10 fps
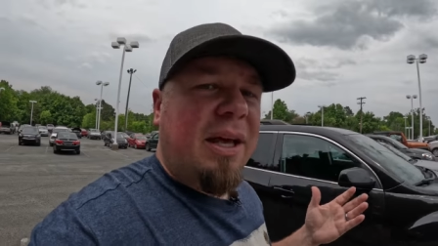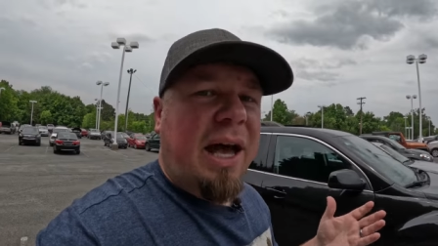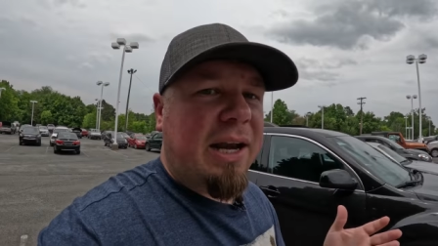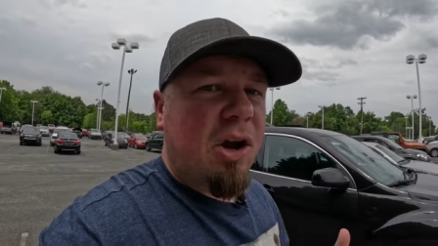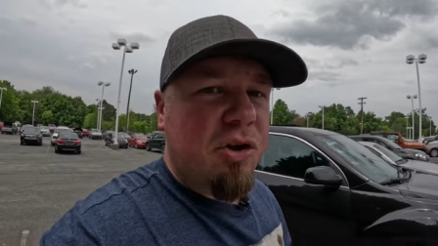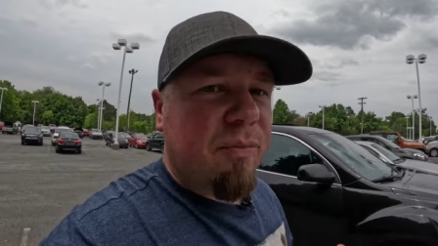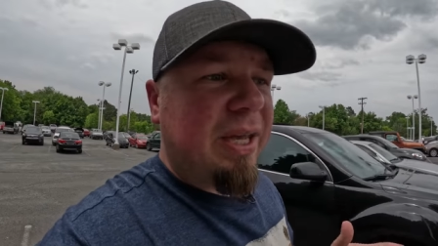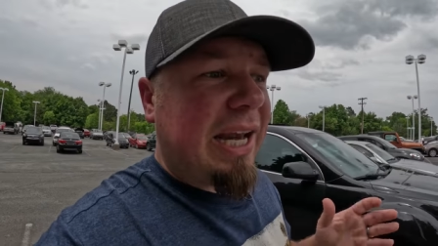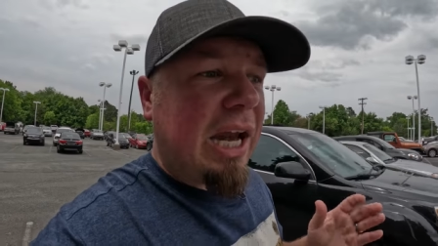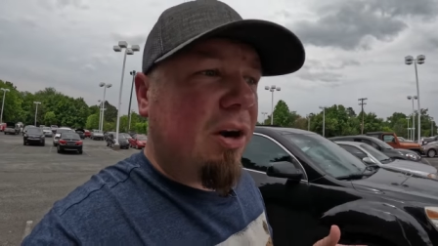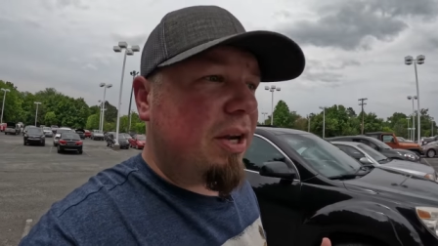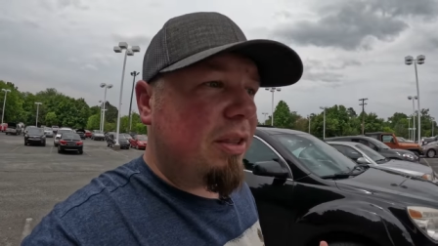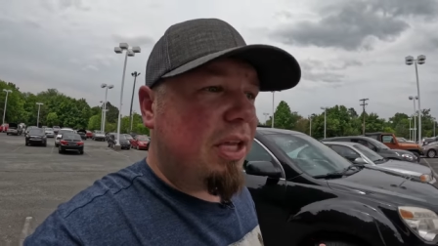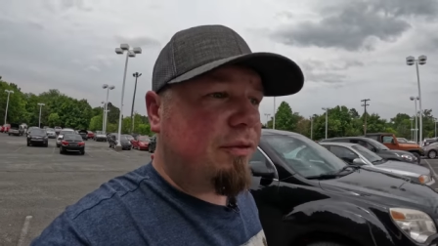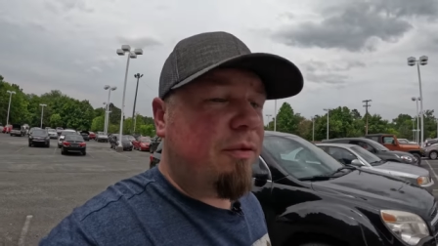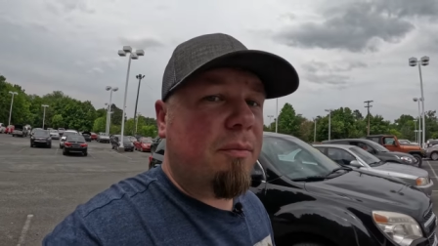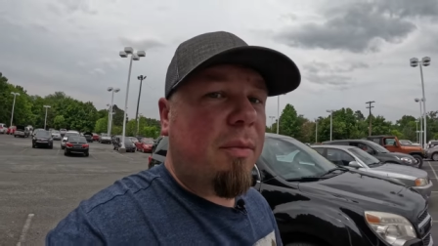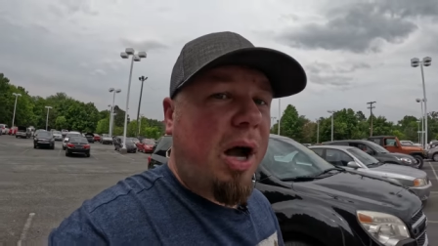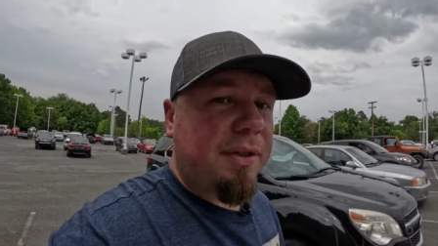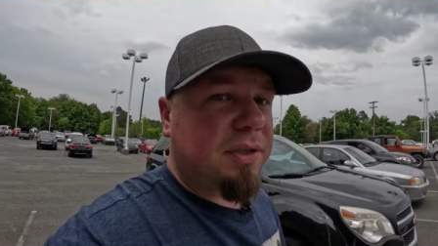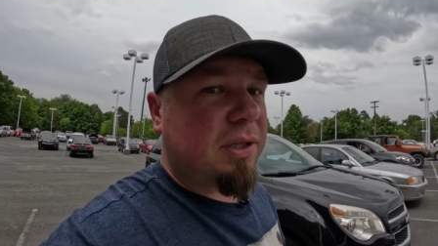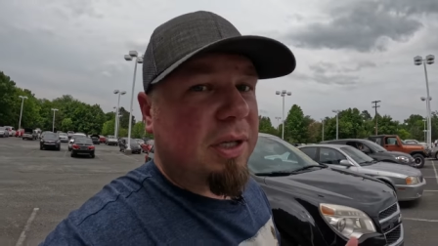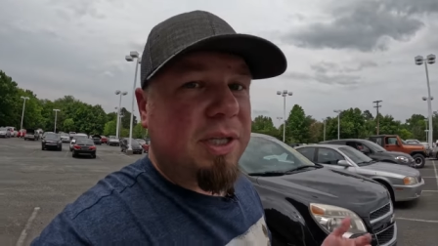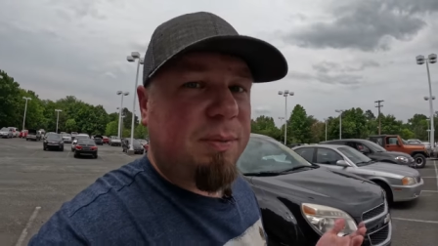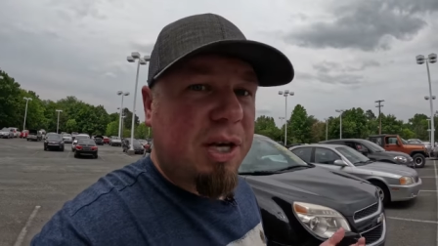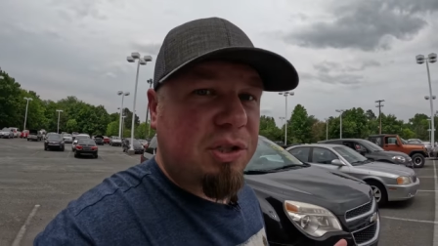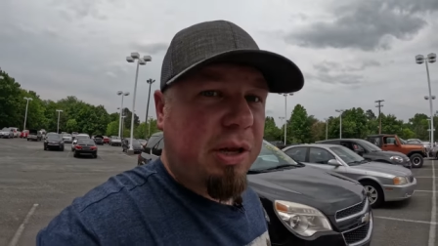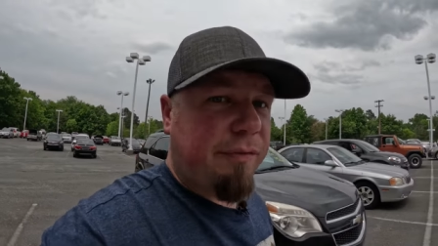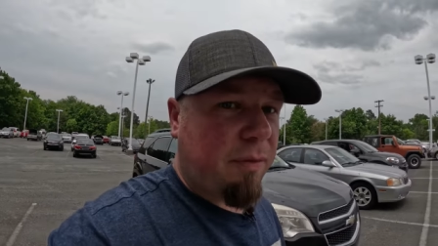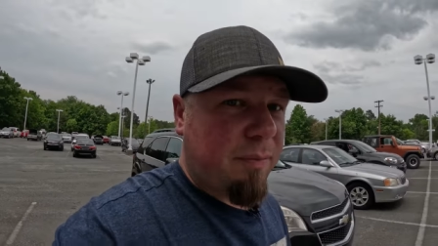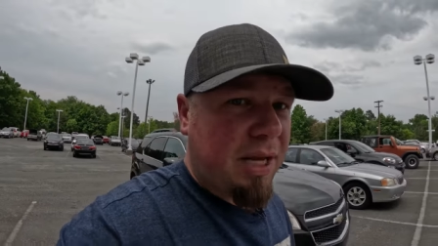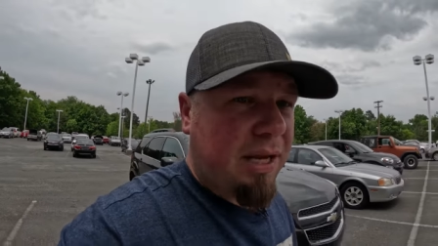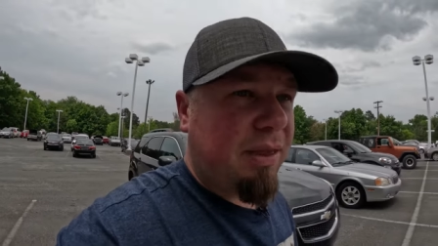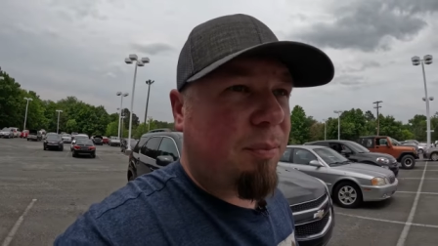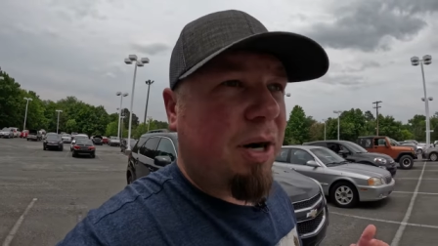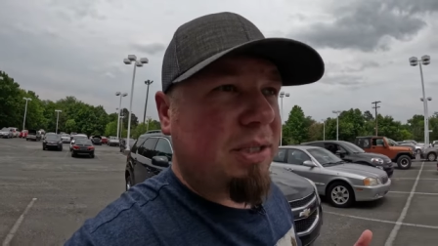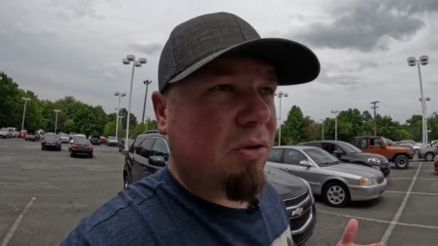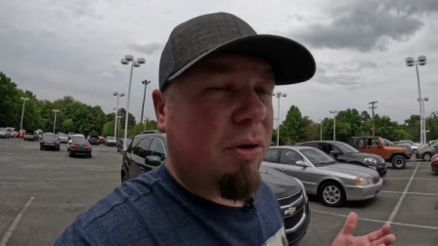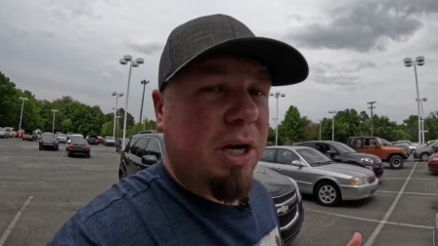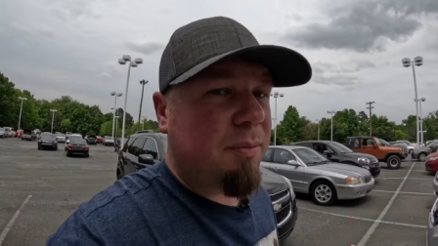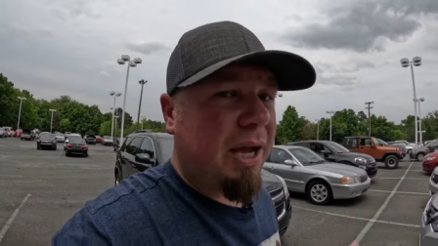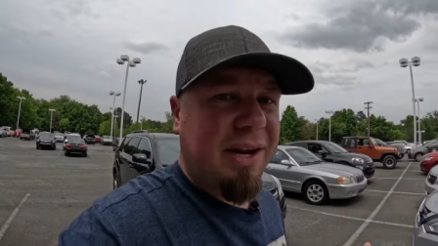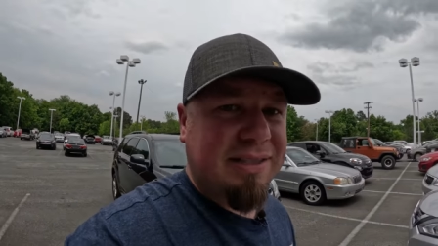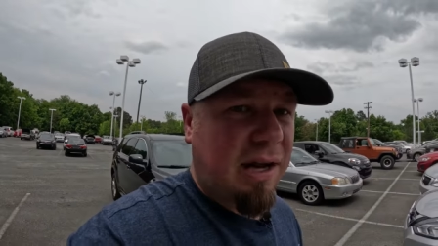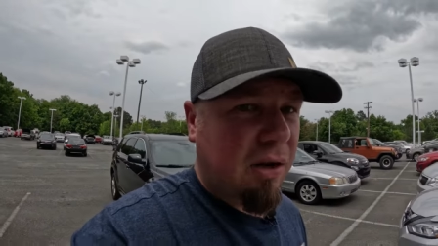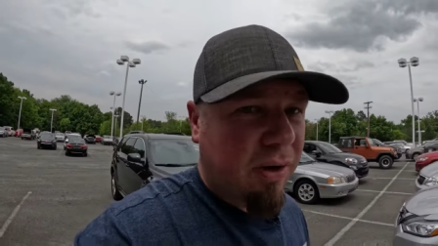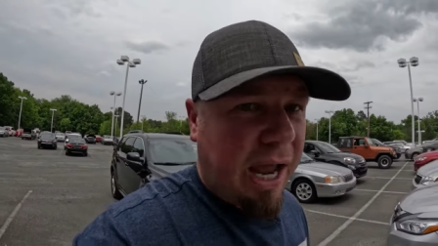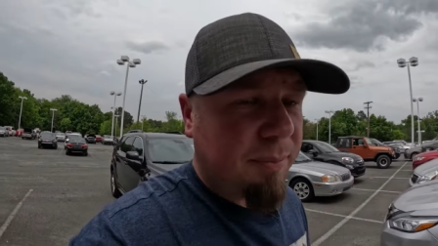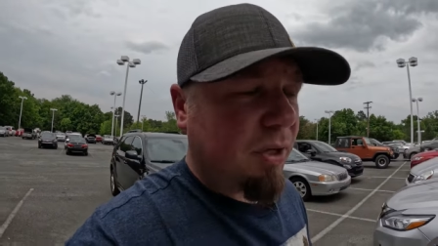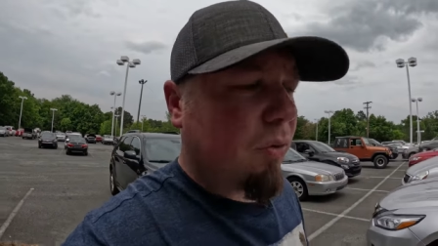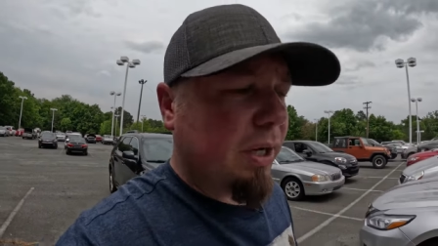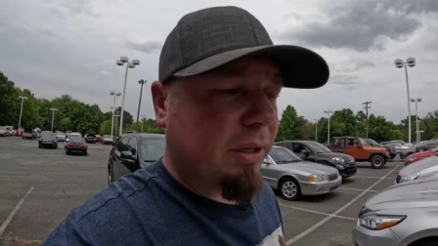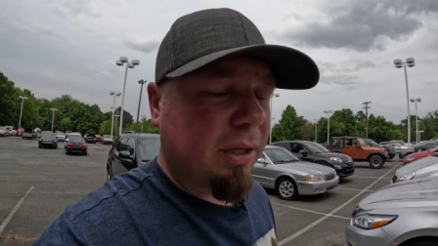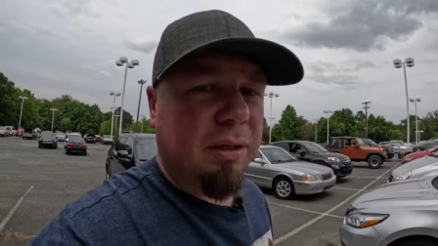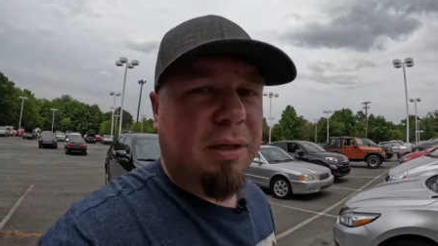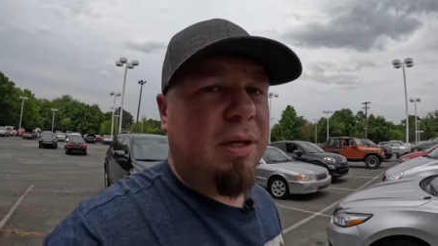I know you've been hearing this for months, especially from me, that prices are going to come down. It's not going to happen quickly.